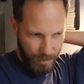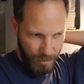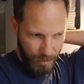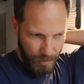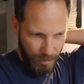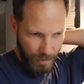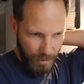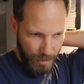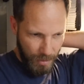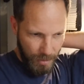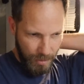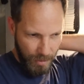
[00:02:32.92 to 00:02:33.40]

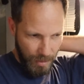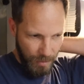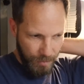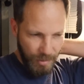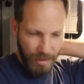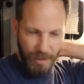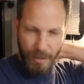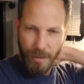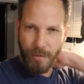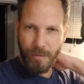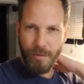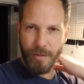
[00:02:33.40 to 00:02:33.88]
Uh, I'm
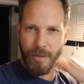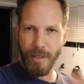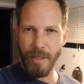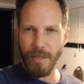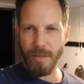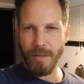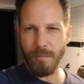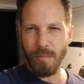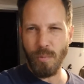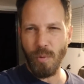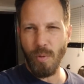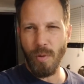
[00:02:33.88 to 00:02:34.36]
going to go there
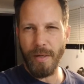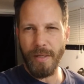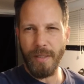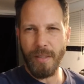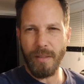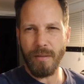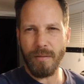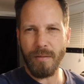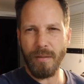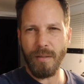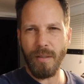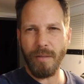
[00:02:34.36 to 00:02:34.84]
in the
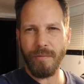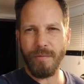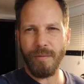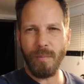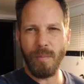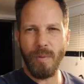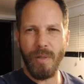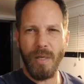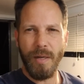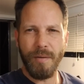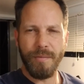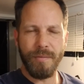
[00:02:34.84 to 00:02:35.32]
morning. Uh,
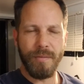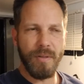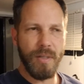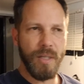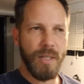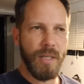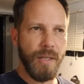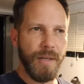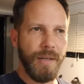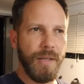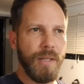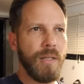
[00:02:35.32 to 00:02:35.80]
from what I've
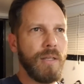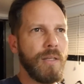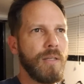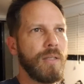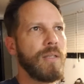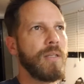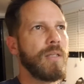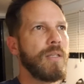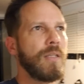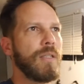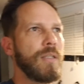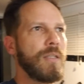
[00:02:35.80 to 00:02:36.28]
read,
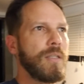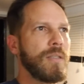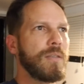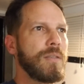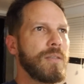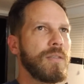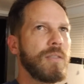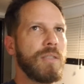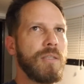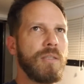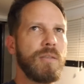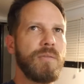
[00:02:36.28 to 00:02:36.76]

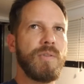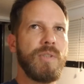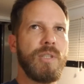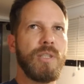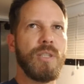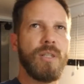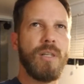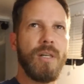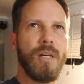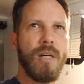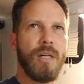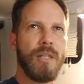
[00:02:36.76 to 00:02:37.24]

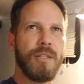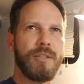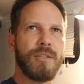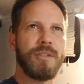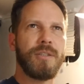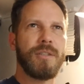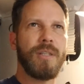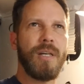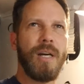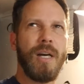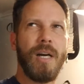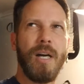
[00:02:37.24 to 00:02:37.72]
TVR,
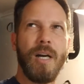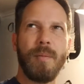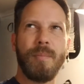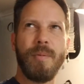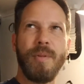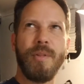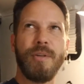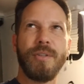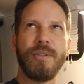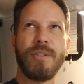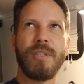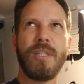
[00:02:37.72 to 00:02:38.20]
Saab,
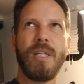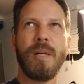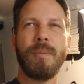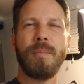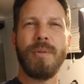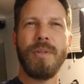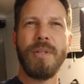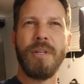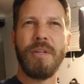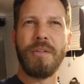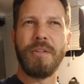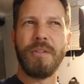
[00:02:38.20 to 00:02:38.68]
and there's a
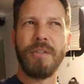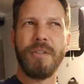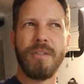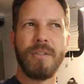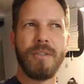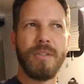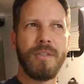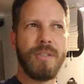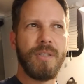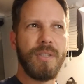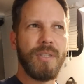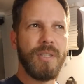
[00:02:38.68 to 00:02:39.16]
couple other
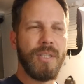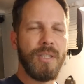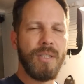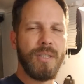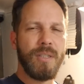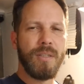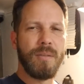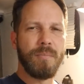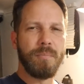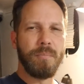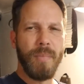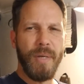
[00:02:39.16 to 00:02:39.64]

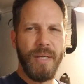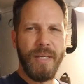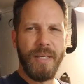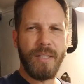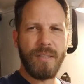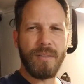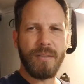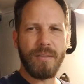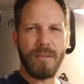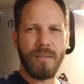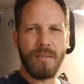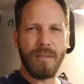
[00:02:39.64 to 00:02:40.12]

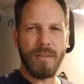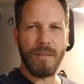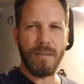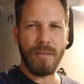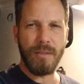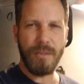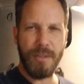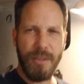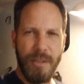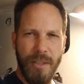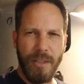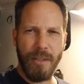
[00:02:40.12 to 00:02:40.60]
makes
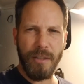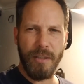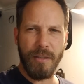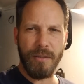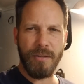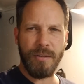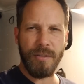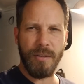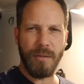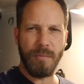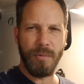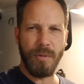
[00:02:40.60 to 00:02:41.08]
that share
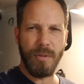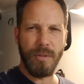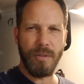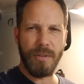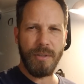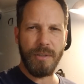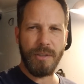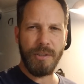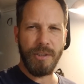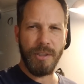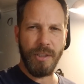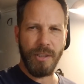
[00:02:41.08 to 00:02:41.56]
similar
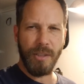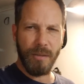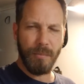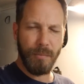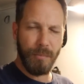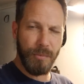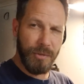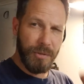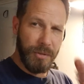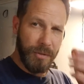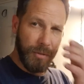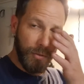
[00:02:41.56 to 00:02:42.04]

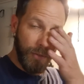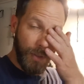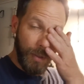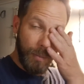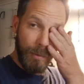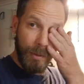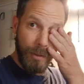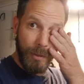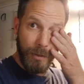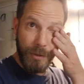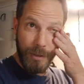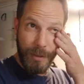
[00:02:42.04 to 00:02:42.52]
shims. So I'm
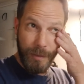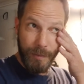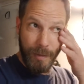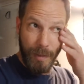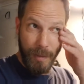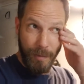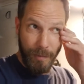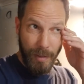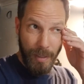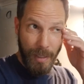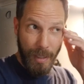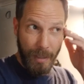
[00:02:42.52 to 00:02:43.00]
going to go see if
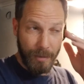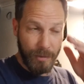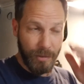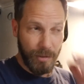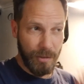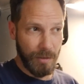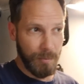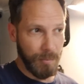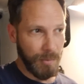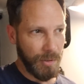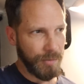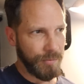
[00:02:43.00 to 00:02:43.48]
they've got
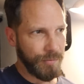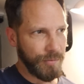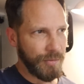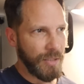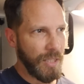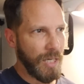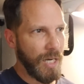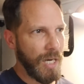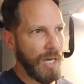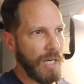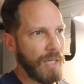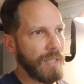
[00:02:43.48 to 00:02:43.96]
some. If
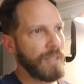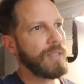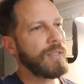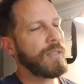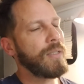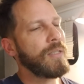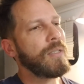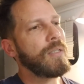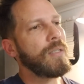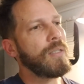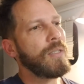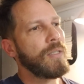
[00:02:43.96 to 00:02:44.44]
not,
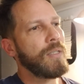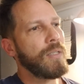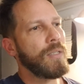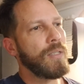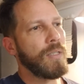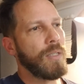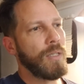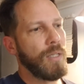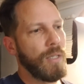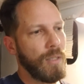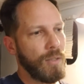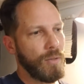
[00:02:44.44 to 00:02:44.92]

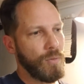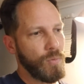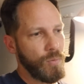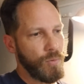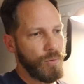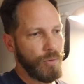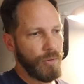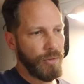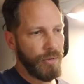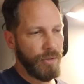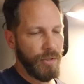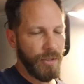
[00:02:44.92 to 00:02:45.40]
I'll
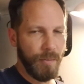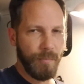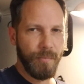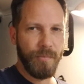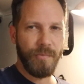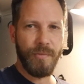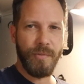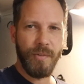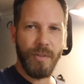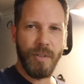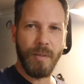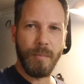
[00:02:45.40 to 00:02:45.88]
order them
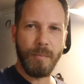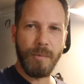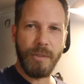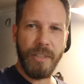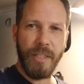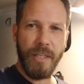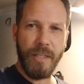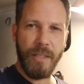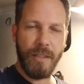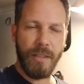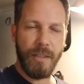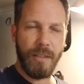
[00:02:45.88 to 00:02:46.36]
from
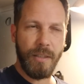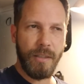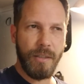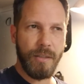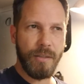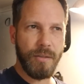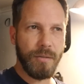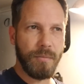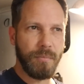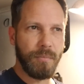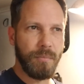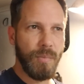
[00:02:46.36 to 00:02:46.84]
JE
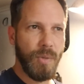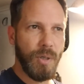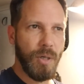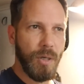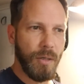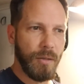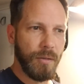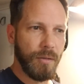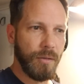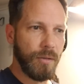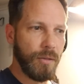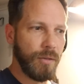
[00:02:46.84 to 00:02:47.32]

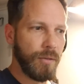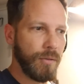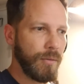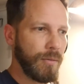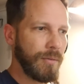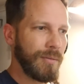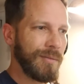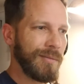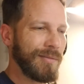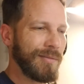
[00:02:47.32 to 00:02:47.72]
tomorrow.